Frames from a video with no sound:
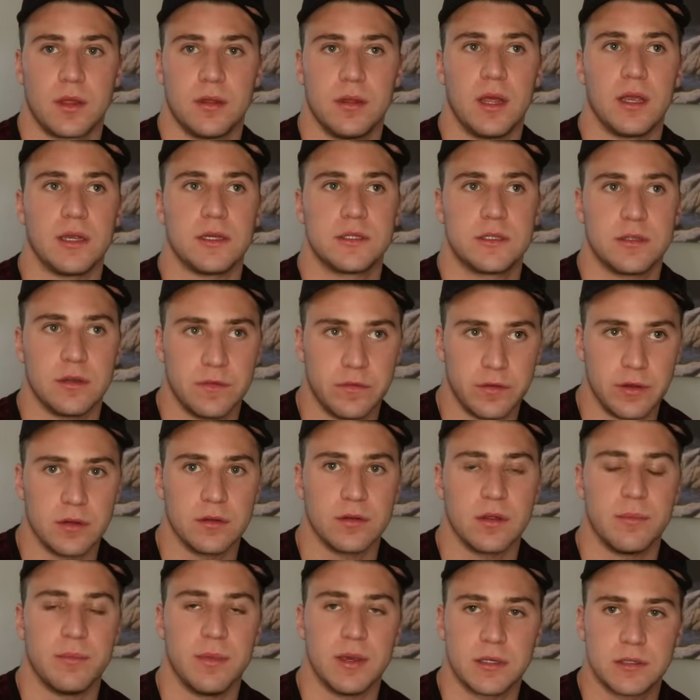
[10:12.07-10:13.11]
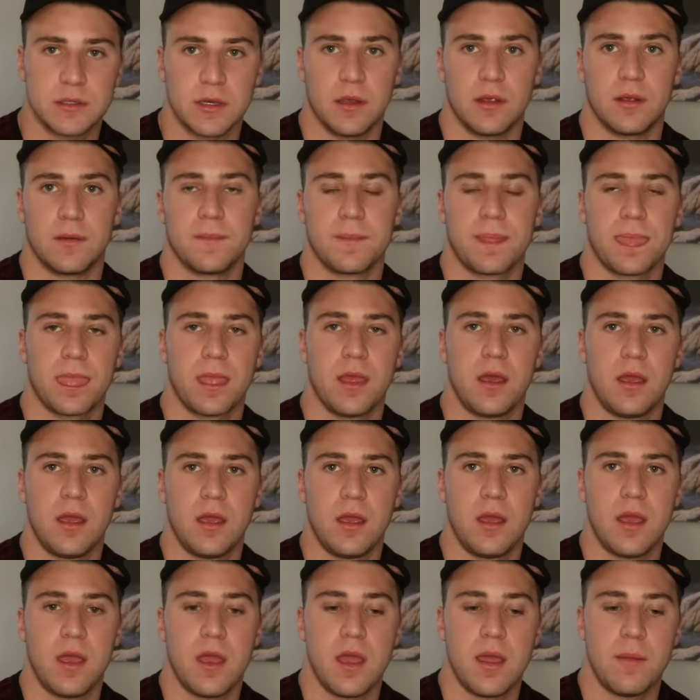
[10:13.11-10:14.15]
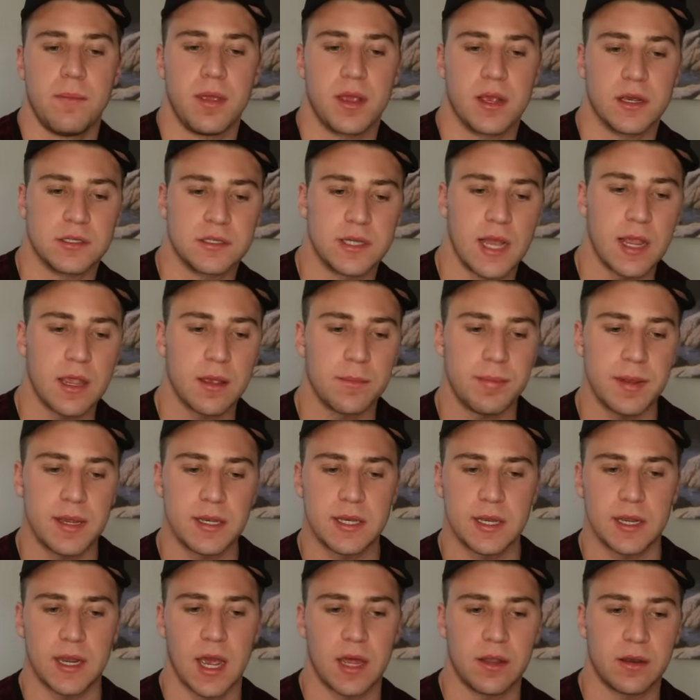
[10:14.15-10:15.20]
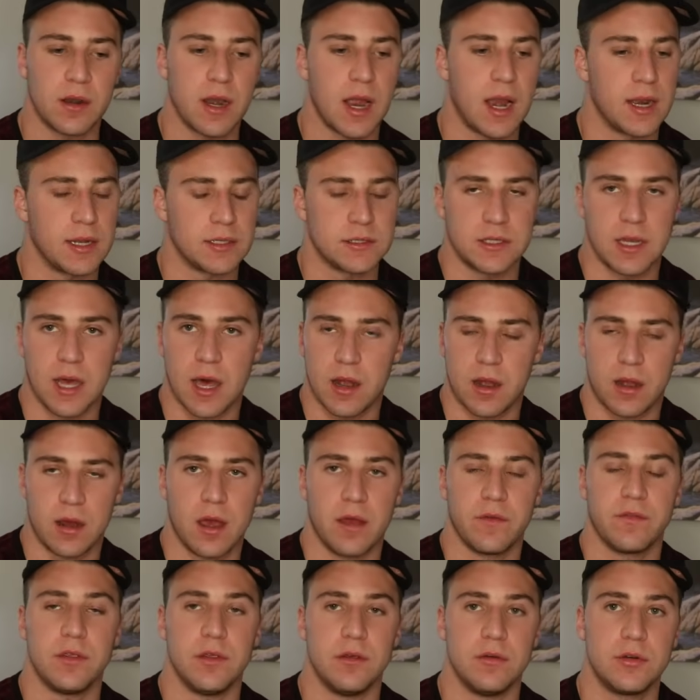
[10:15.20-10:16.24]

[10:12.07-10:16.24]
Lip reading: Like, severely missing. Because they could be together and it's not enough.